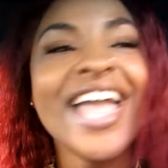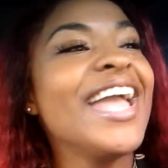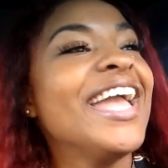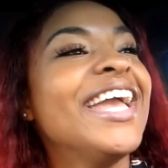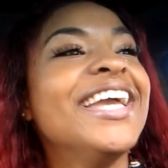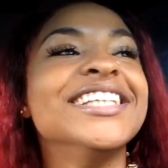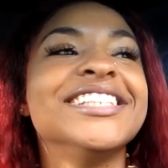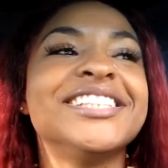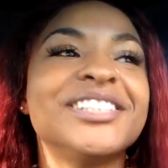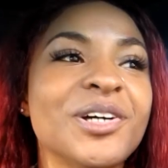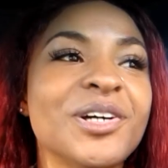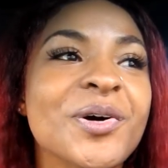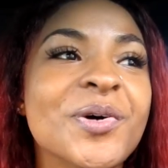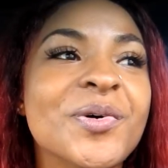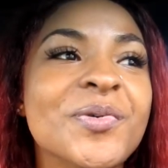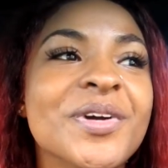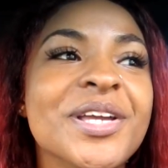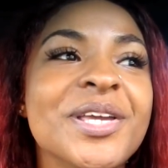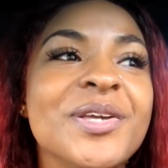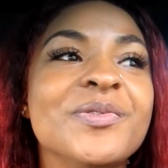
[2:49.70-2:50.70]
And so
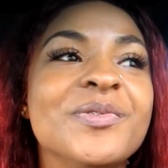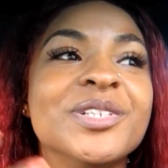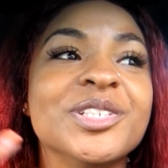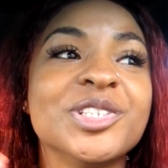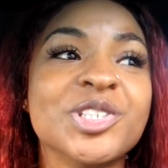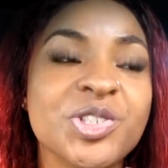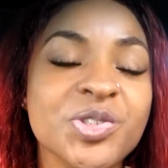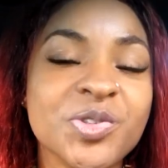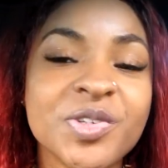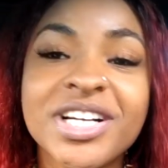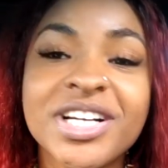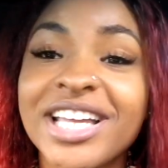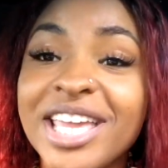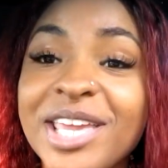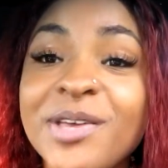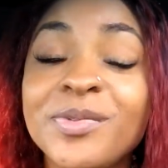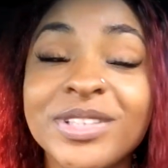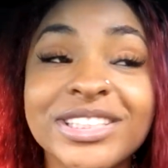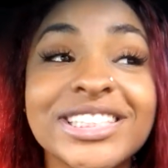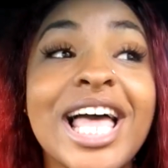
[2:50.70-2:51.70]
when he was drunk,
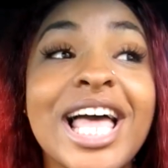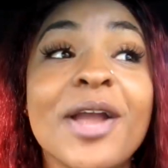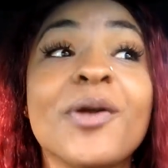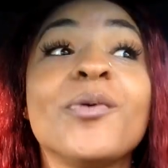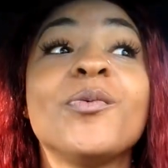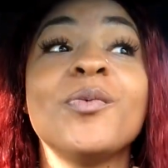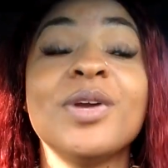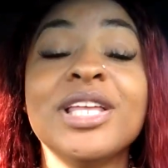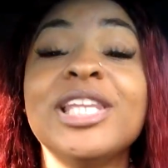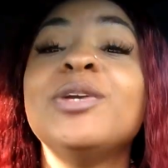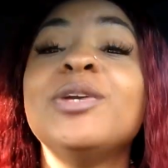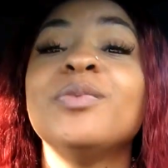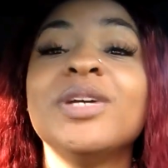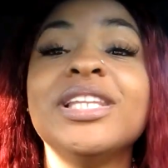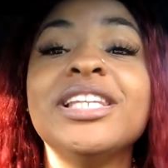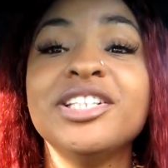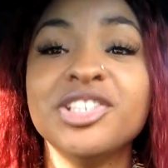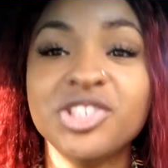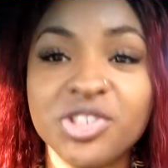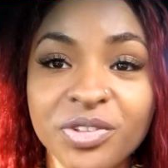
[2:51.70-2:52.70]
he was like
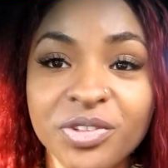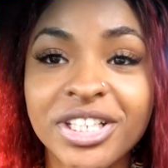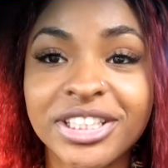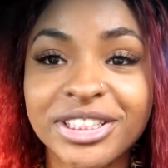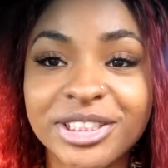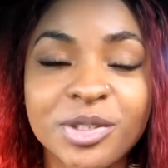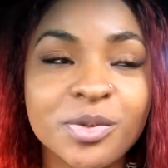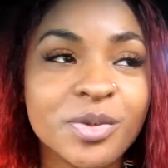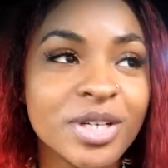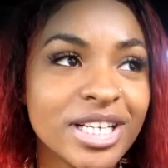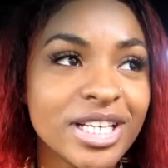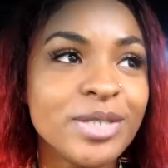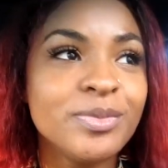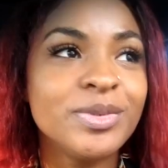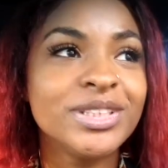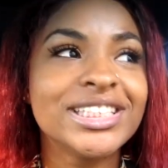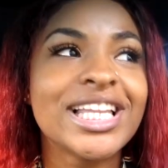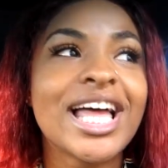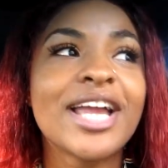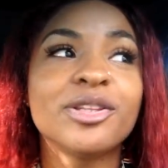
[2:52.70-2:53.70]
really drunk to where he
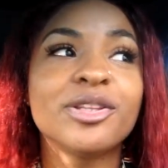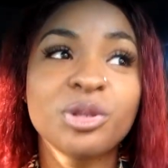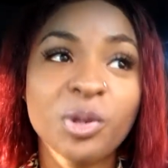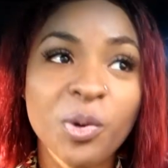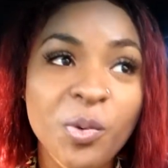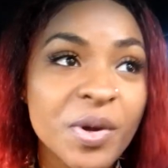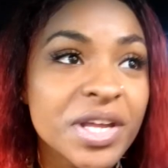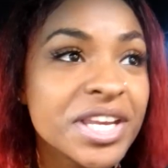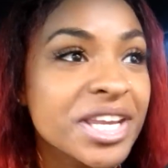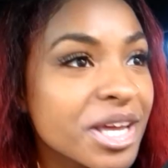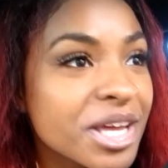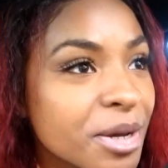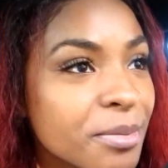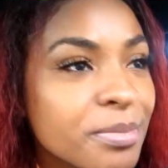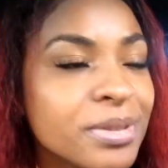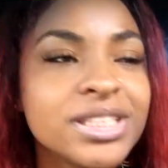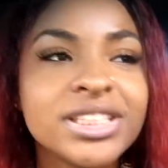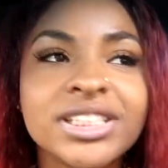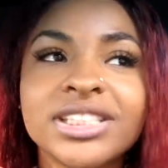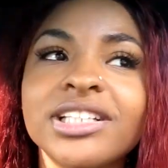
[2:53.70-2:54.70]
was like throwing up
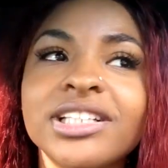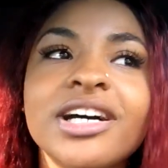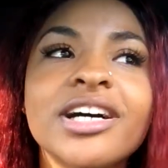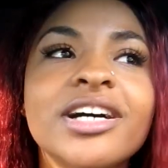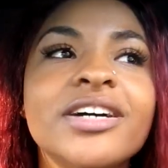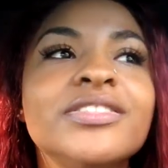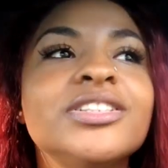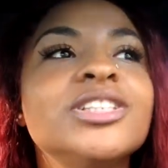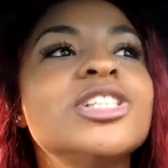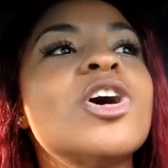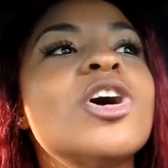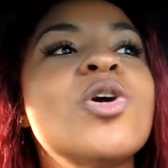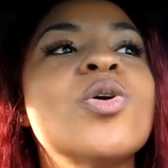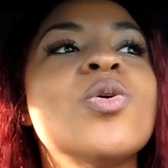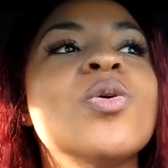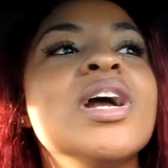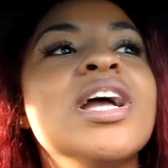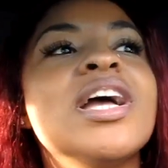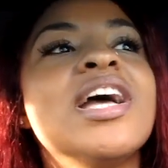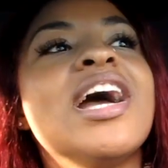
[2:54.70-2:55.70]
and stuff.
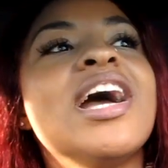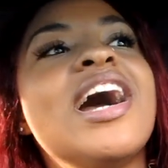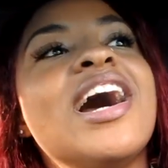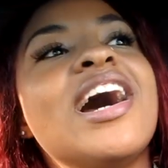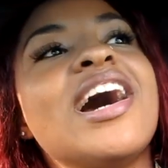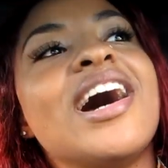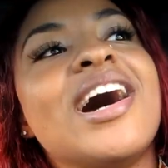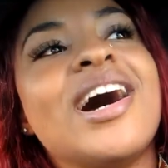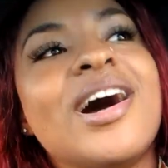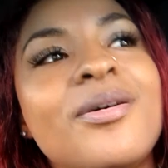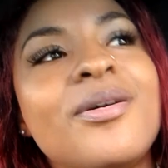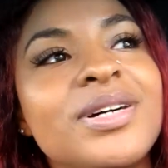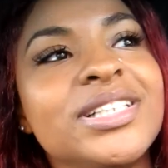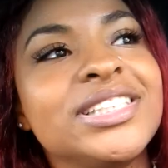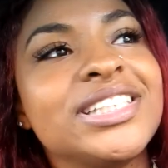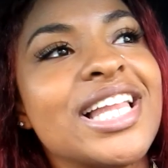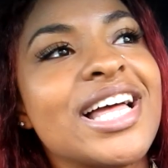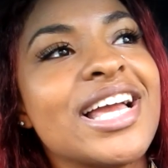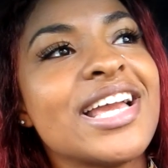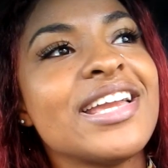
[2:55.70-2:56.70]
So I
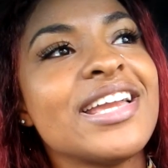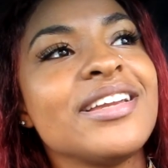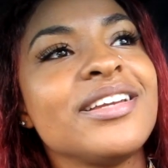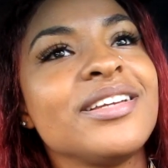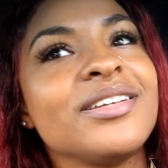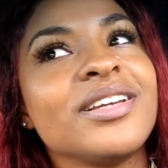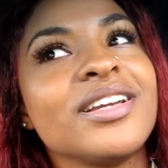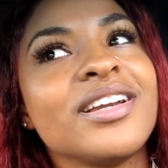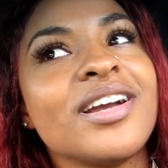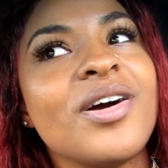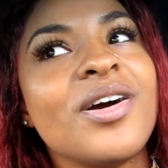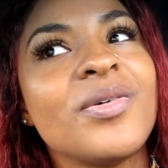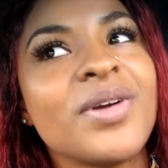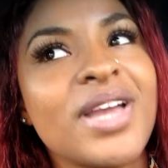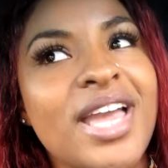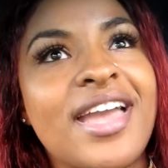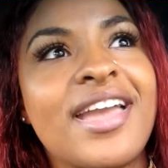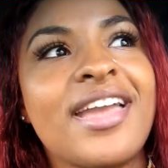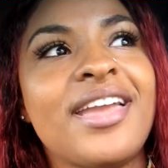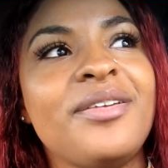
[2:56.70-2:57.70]
was like,
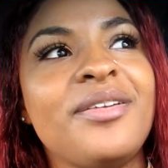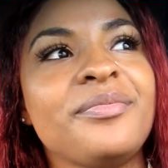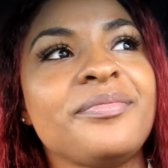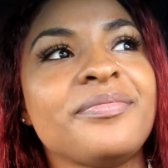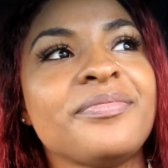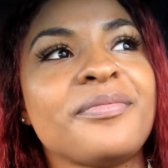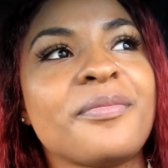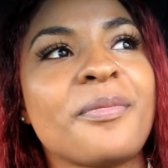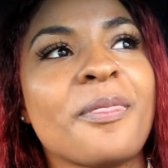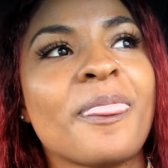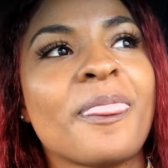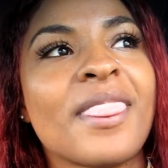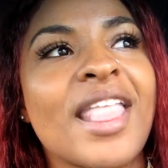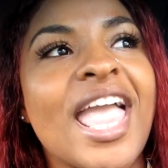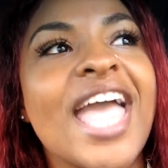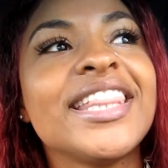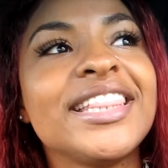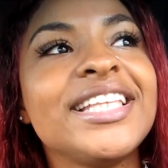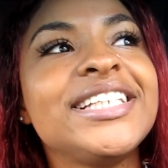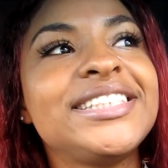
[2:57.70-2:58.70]
okay.
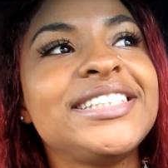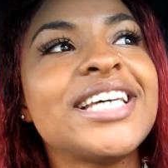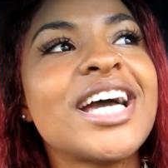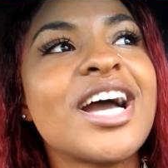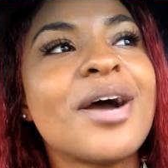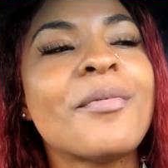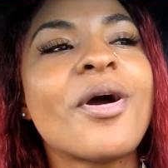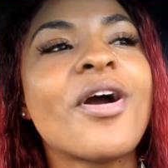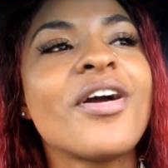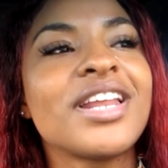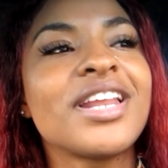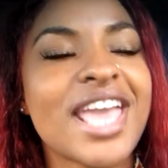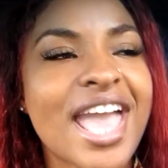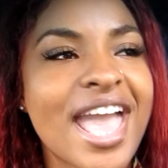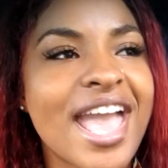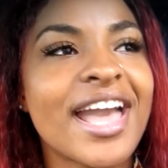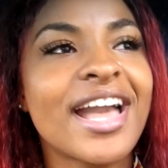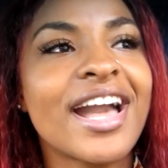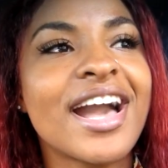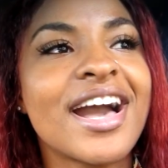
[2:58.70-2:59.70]
At this time I already
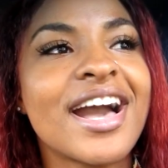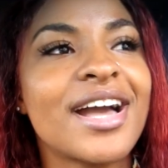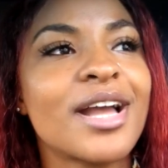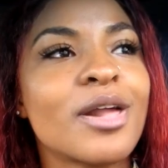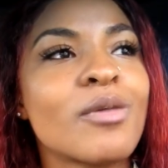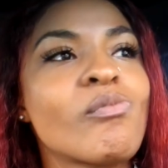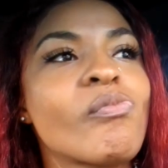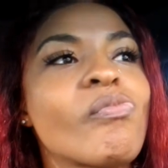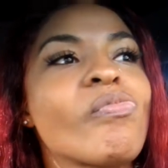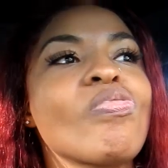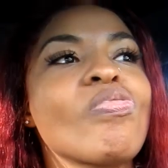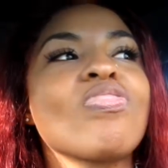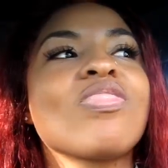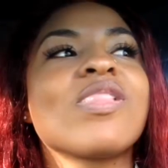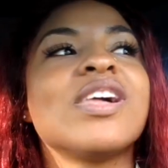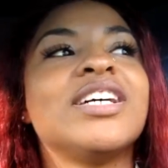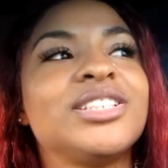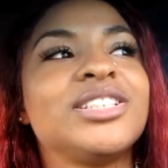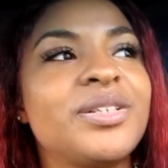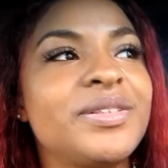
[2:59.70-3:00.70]
had Kai,
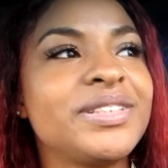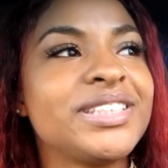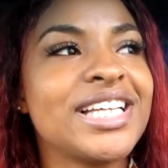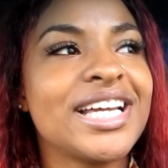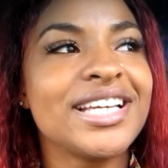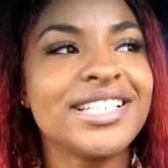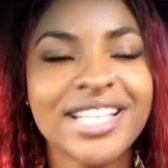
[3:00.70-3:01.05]
so I was like,